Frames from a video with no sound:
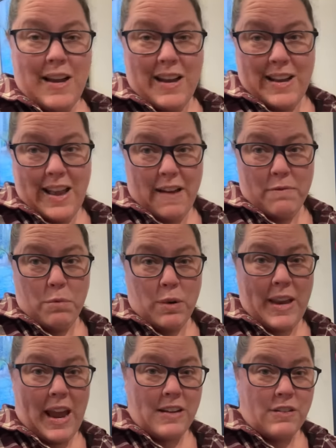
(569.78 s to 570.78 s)
have more
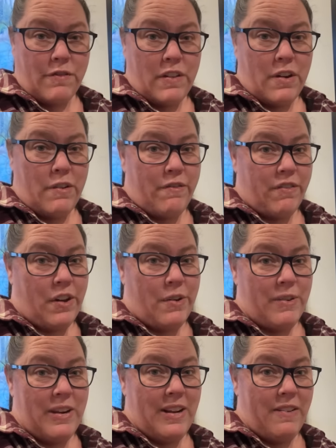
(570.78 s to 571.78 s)
cash flow
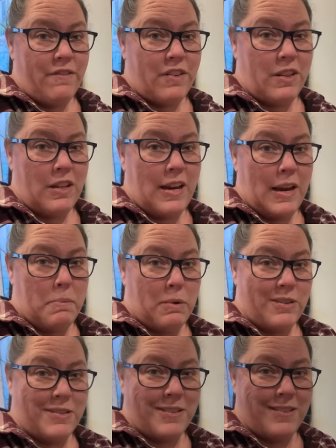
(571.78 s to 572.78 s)
flowing in from the
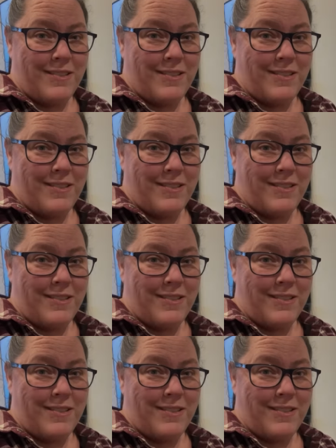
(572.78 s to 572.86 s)
neighbors.